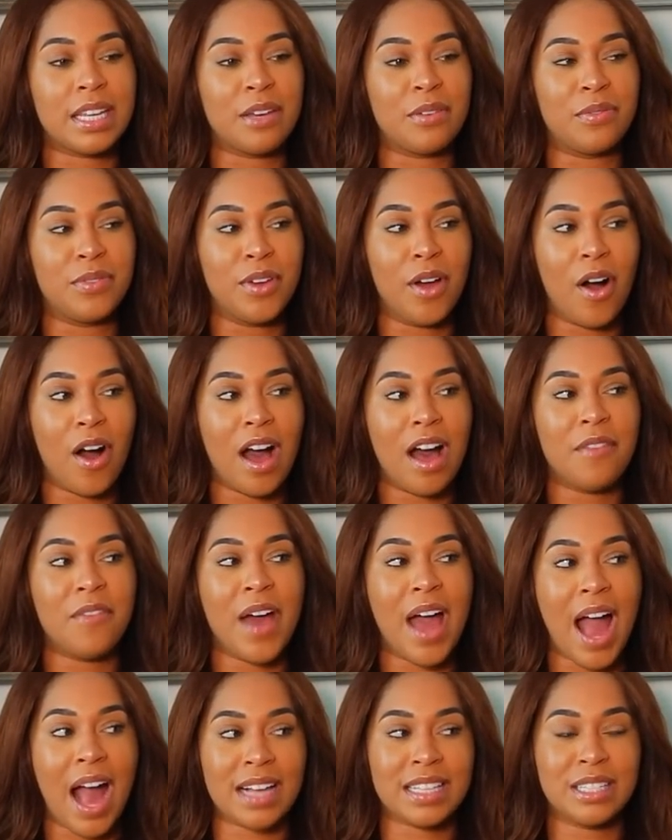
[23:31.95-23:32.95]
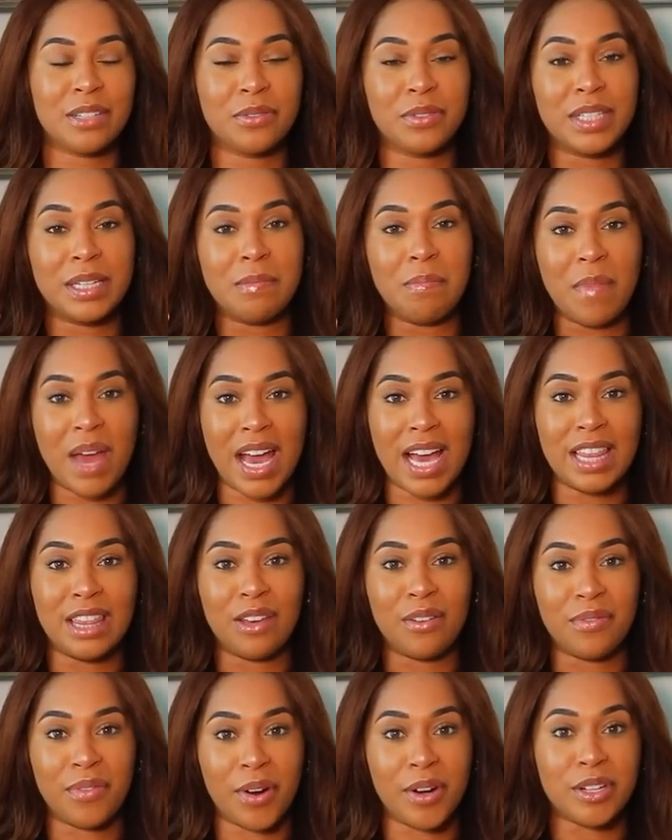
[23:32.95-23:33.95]
If y'all have actively made
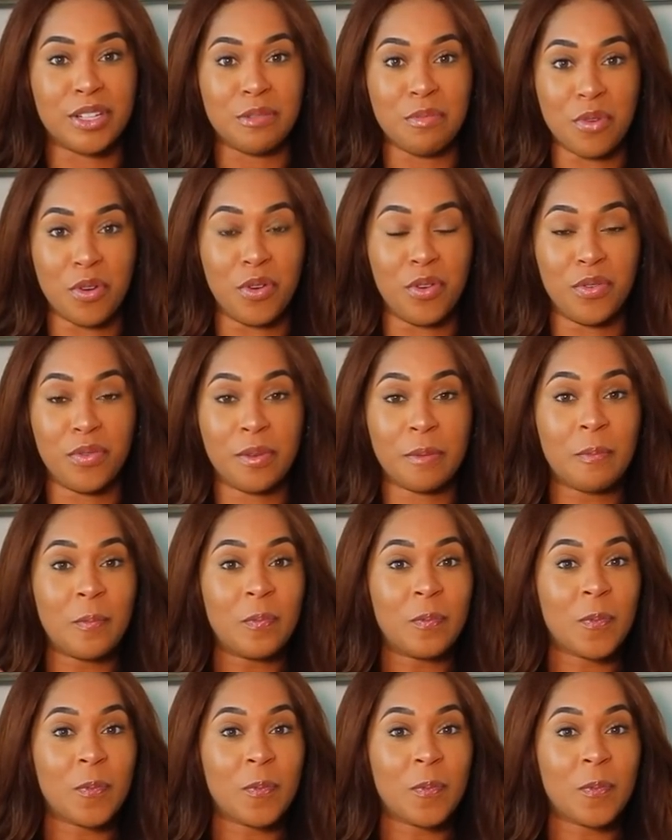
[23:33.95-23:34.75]
the first move